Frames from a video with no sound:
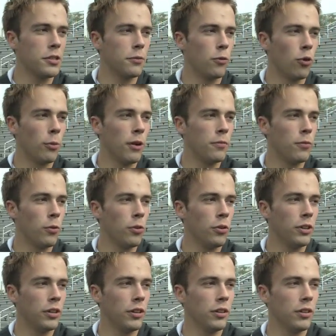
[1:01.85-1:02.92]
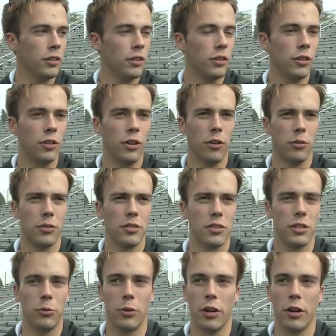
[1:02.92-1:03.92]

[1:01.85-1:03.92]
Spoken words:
a 4x4, and, see what